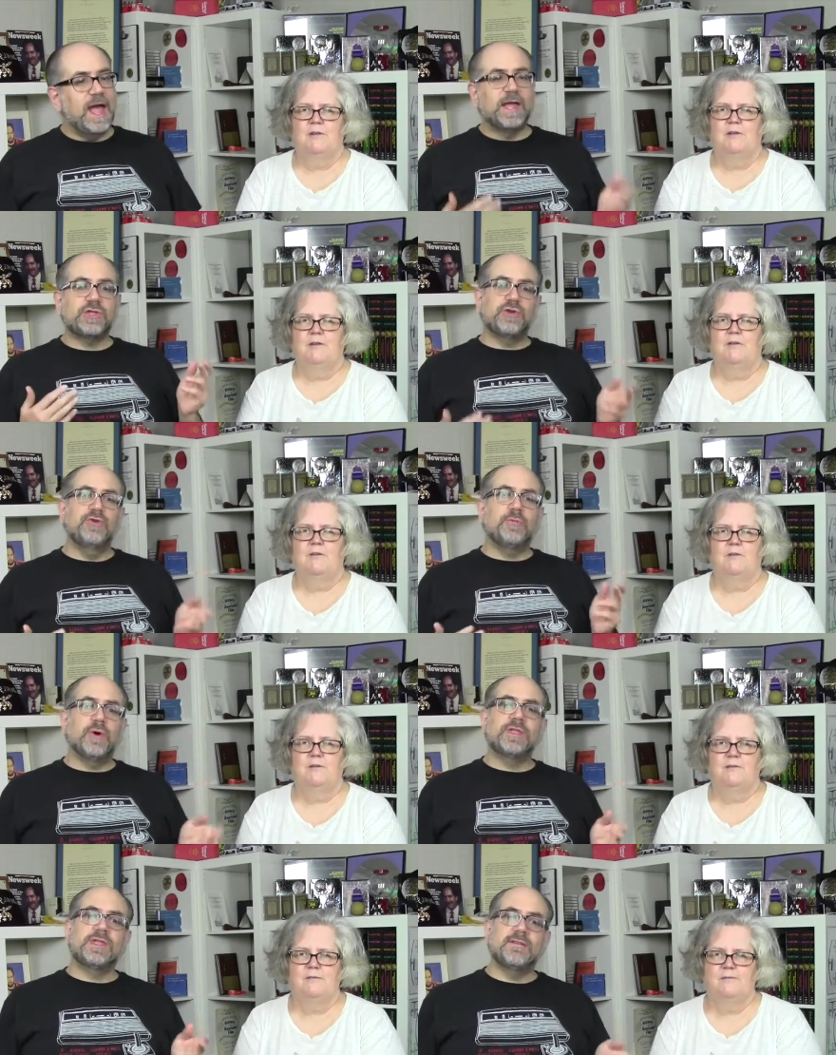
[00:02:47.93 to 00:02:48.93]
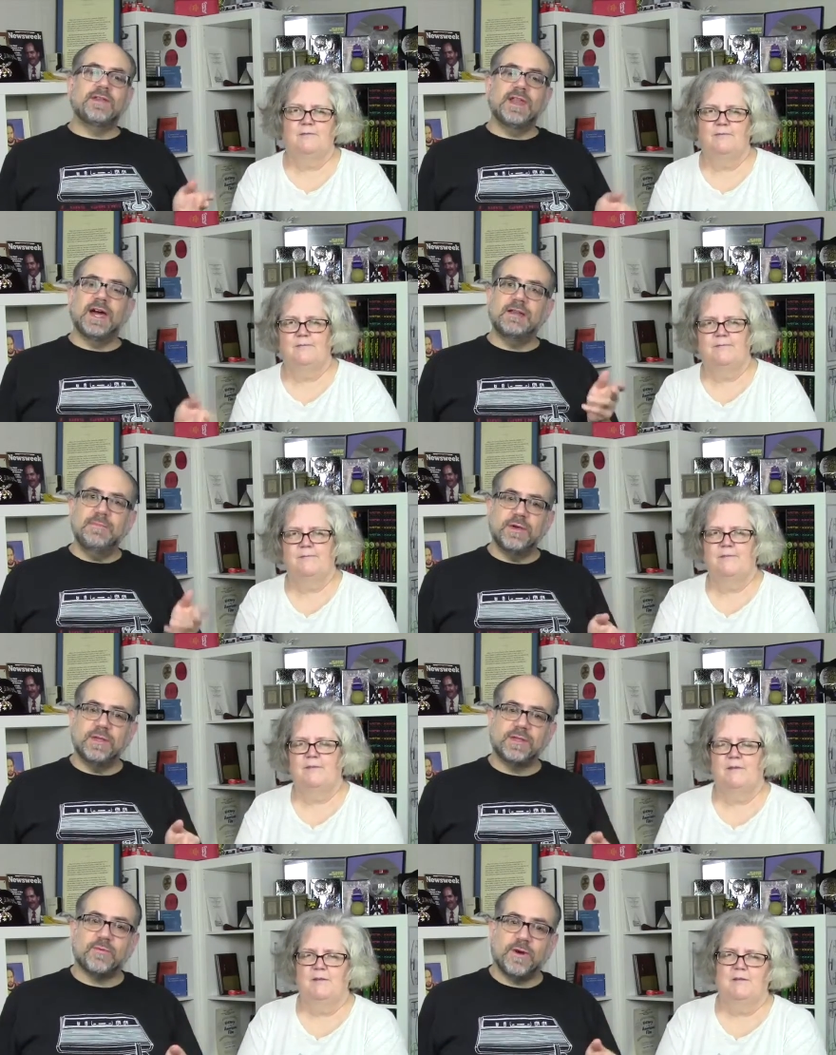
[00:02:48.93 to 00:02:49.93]
Speaker 1: at 2.79
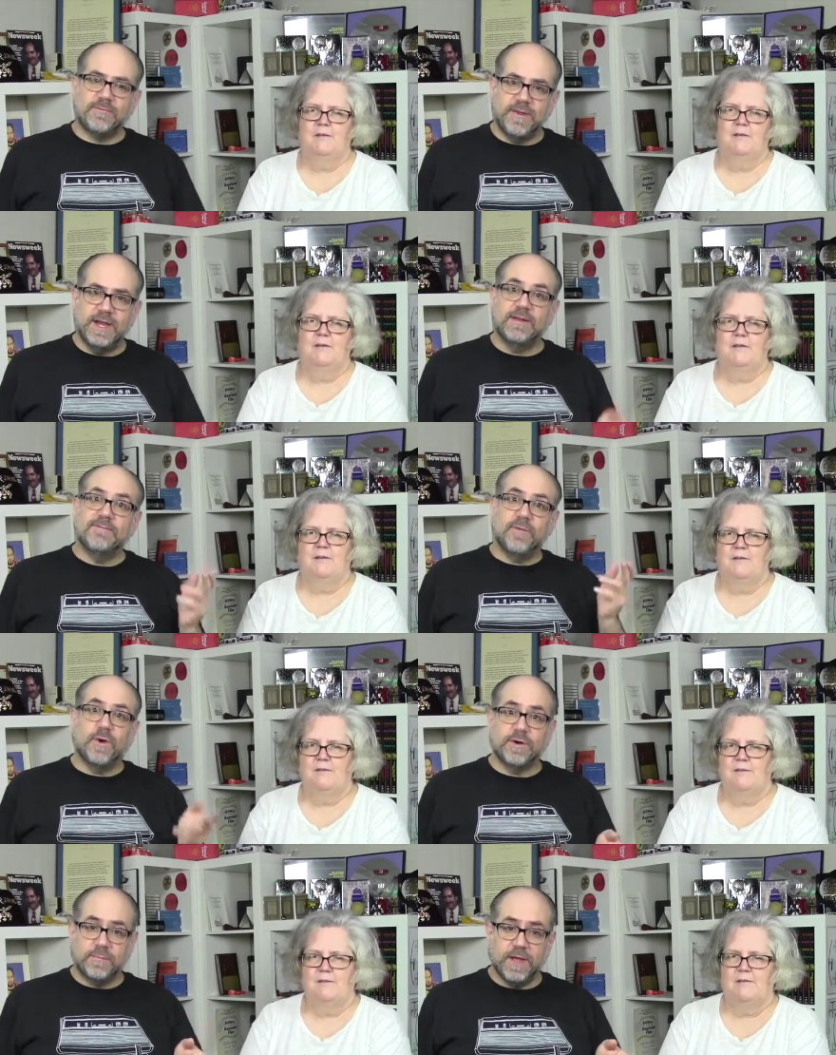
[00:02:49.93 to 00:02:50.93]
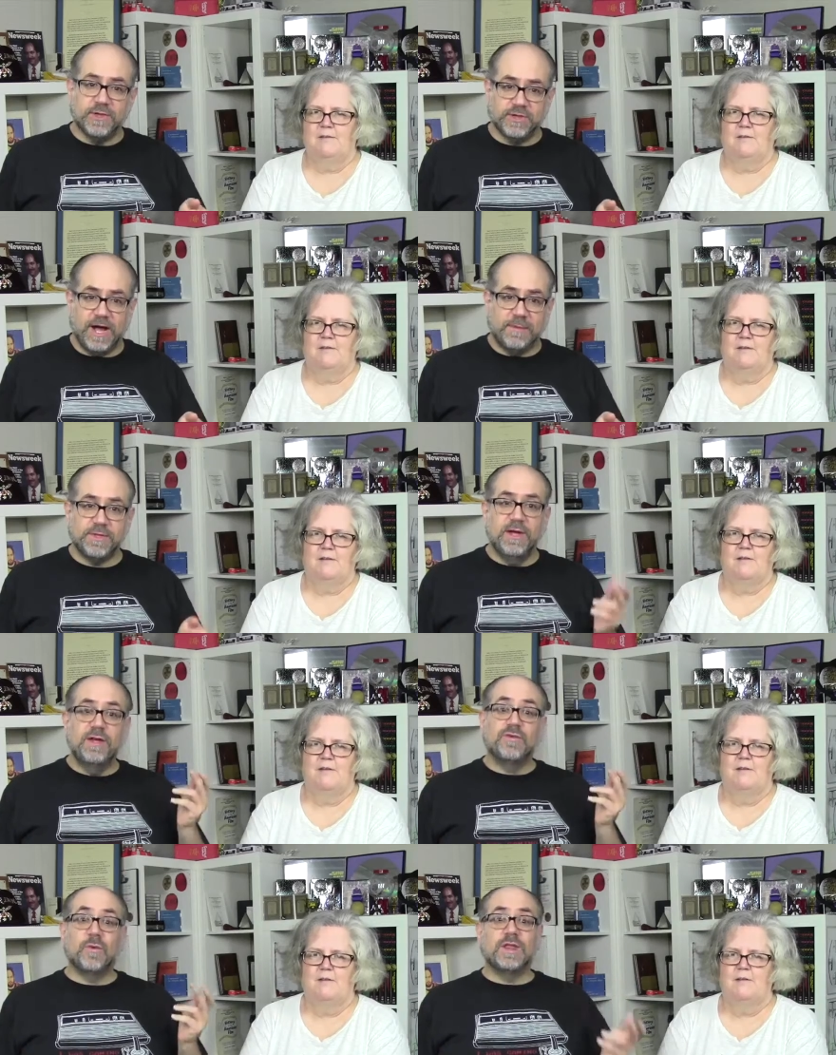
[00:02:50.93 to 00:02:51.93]
million square feet, 400 plus shops,
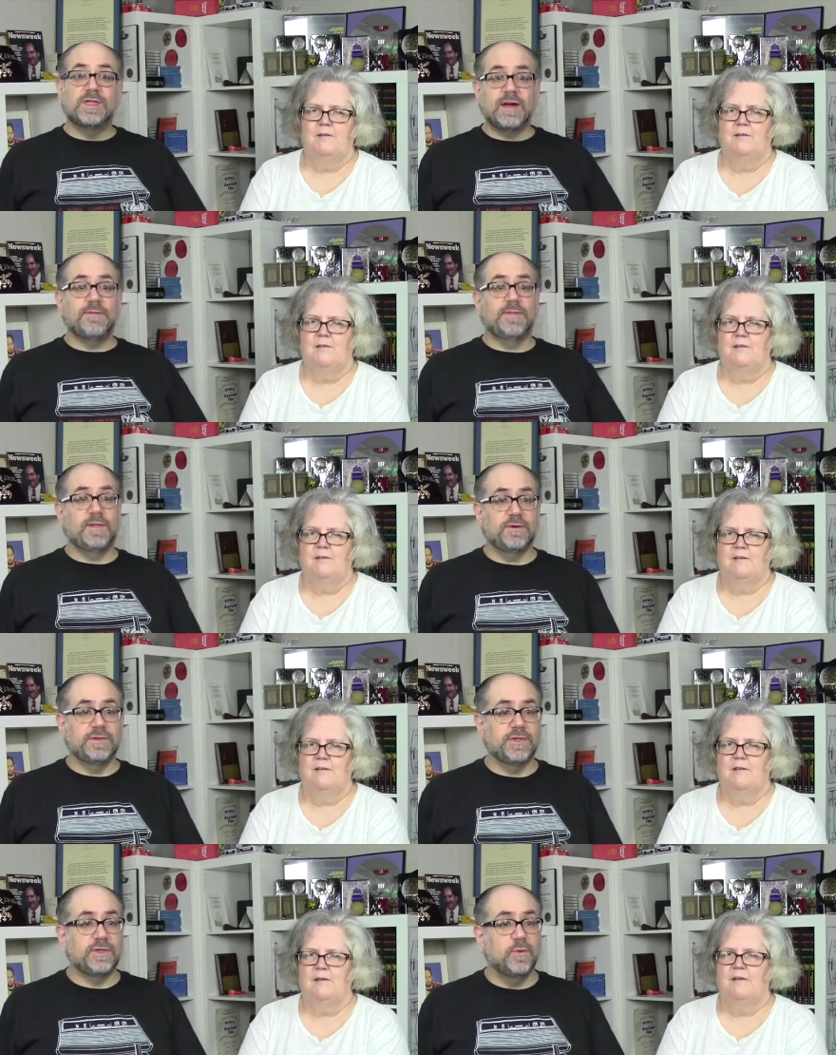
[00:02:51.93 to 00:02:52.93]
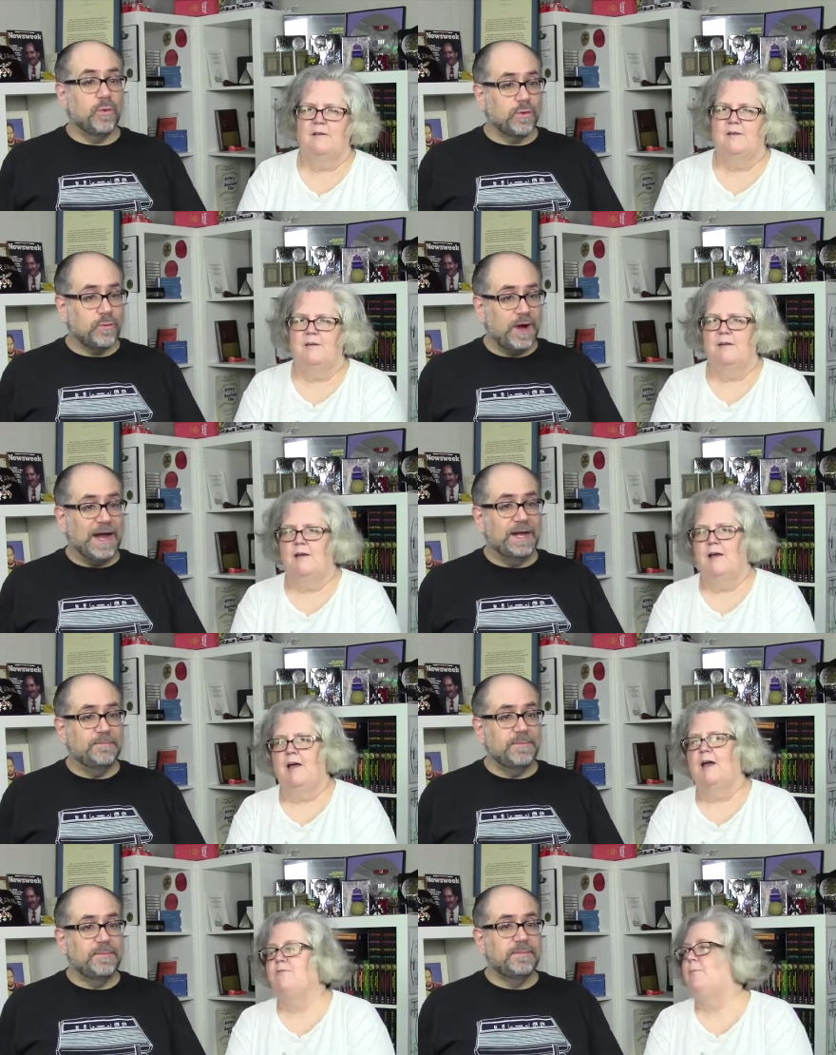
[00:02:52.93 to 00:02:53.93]
27th largest worldwide.
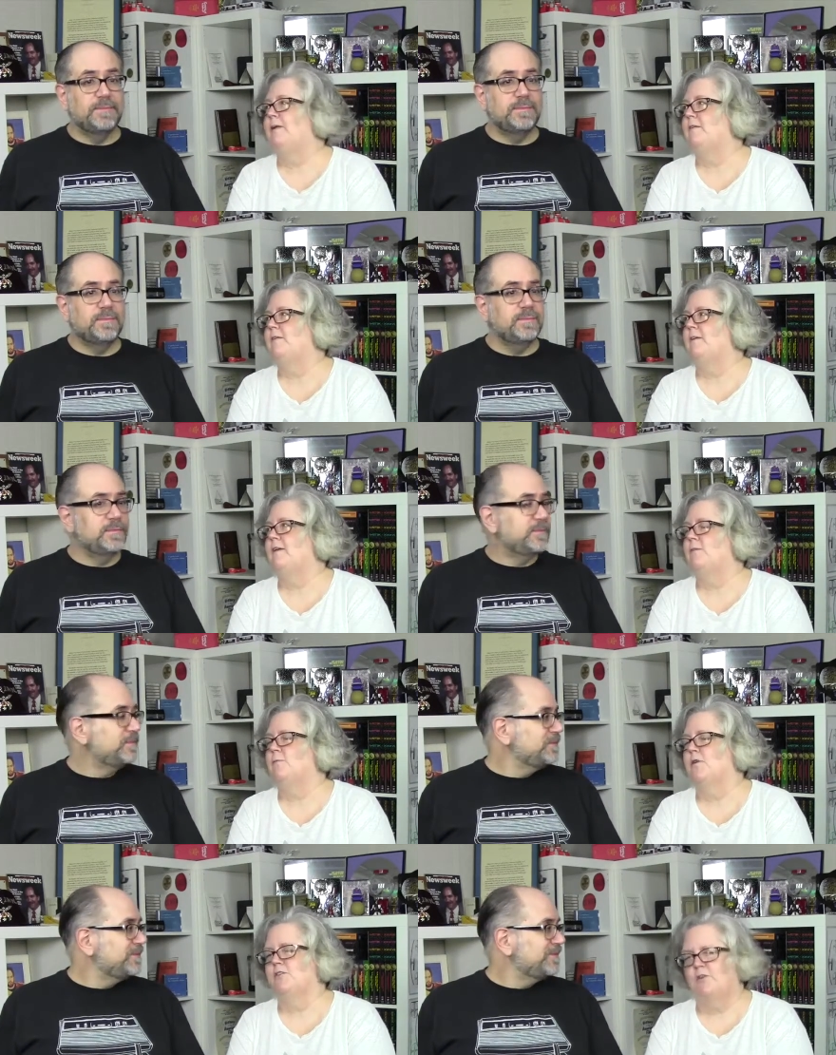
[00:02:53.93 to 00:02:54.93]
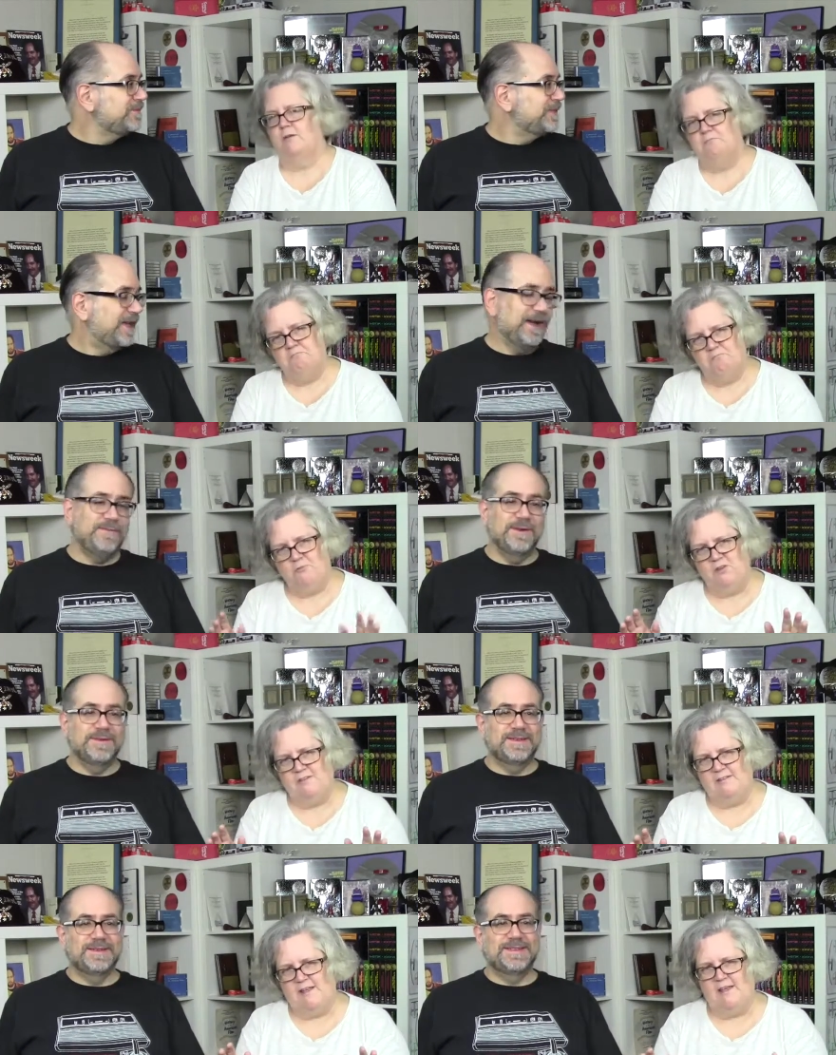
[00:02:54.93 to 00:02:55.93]
Speaker 2: I've been to King of Prussia. Have you?
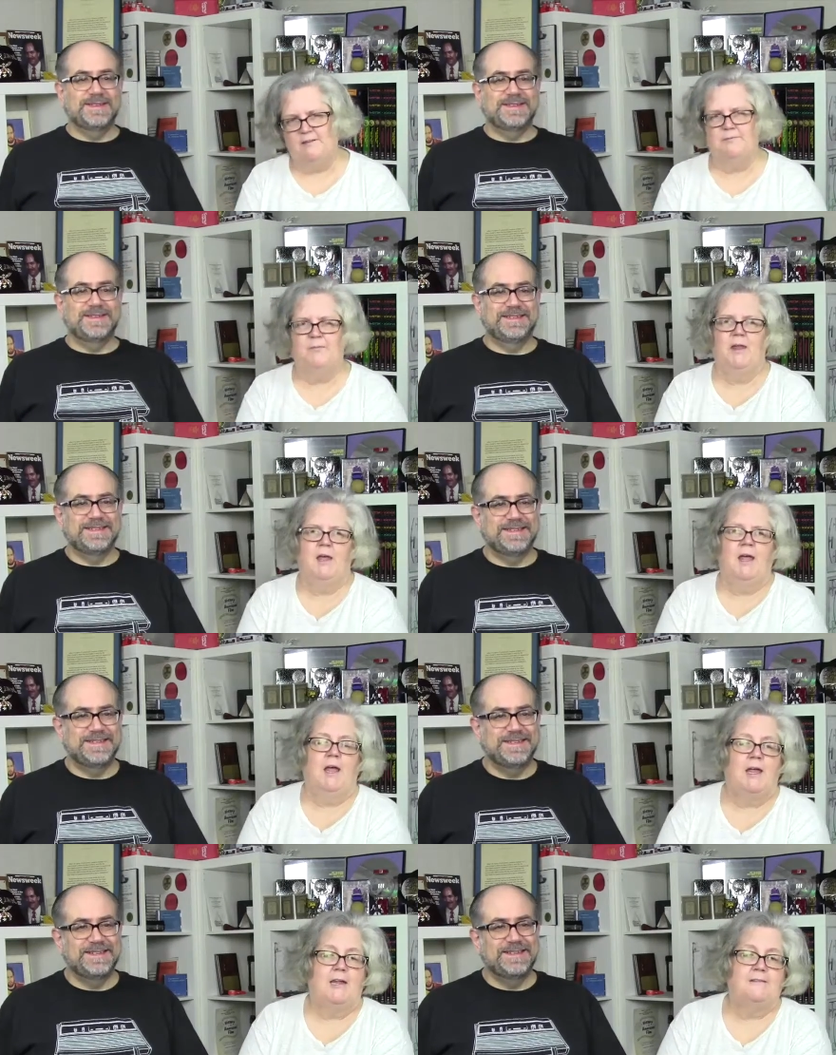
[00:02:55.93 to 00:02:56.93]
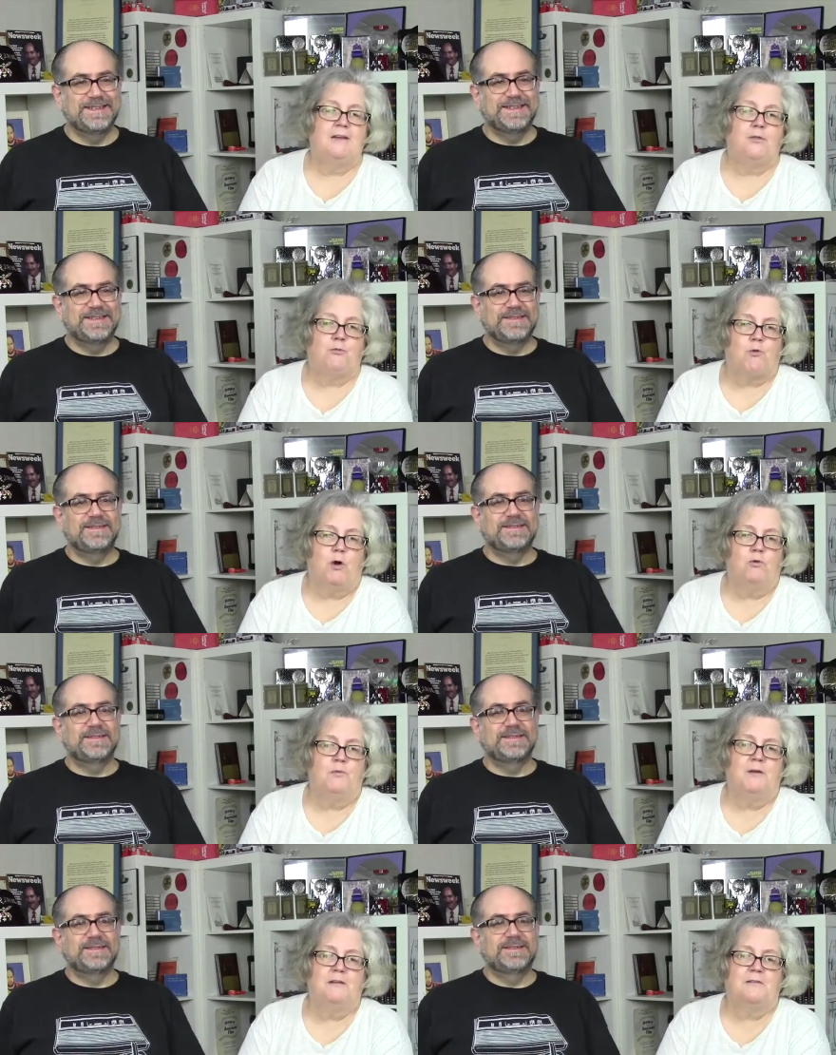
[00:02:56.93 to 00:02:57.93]
Just saying. It
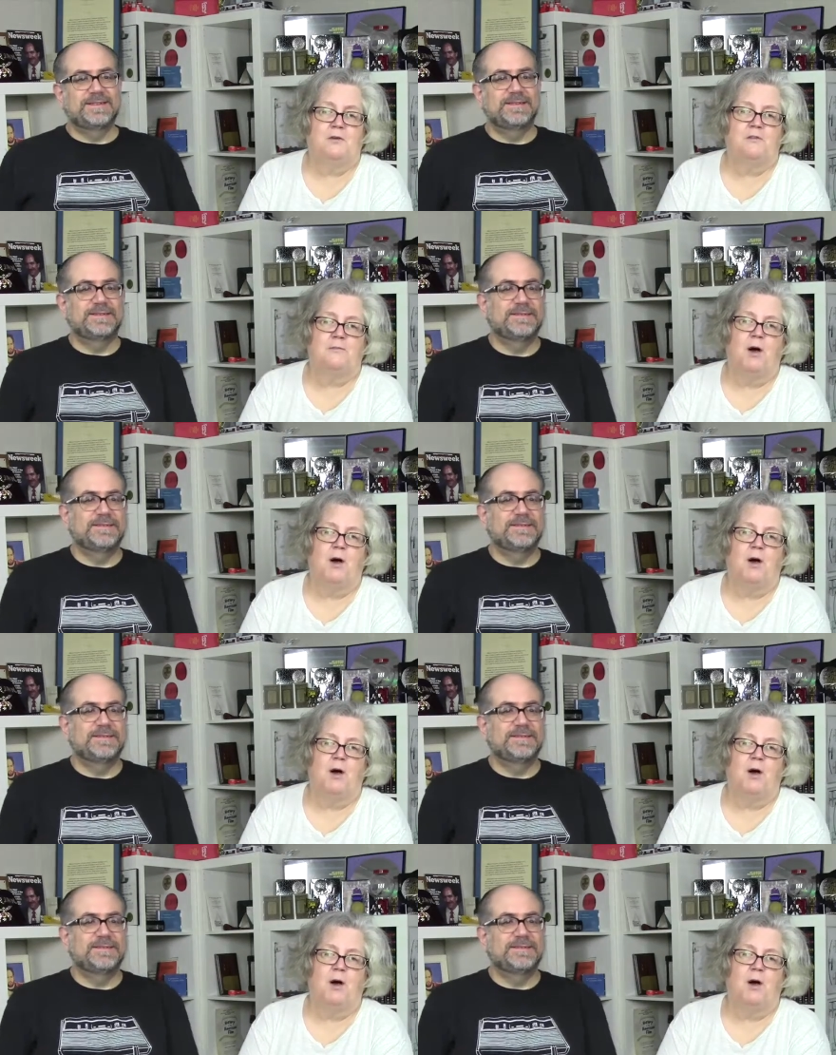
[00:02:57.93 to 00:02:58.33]
dethroned Minnesota's